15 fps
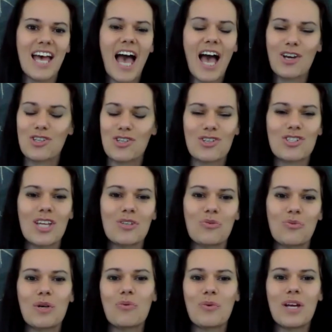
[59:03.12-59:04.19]
actions that
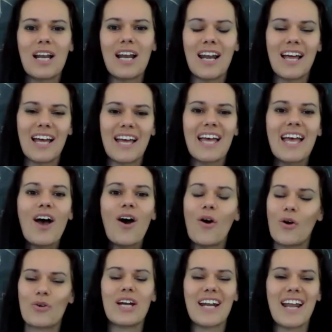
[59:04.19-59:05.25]
we will
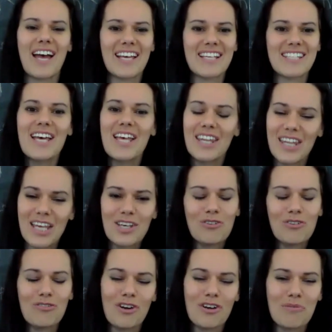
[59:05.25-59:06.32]
organize.
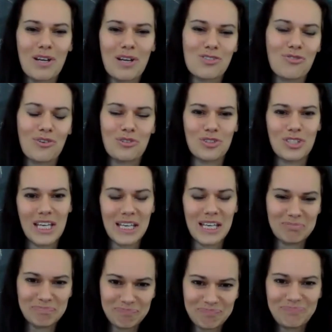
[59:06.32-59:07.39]
Thank you very much for
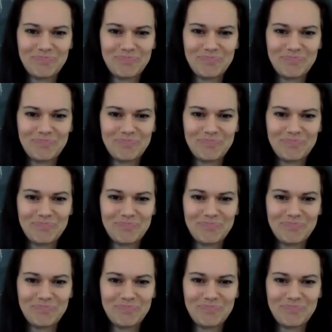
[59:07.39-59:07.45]
today.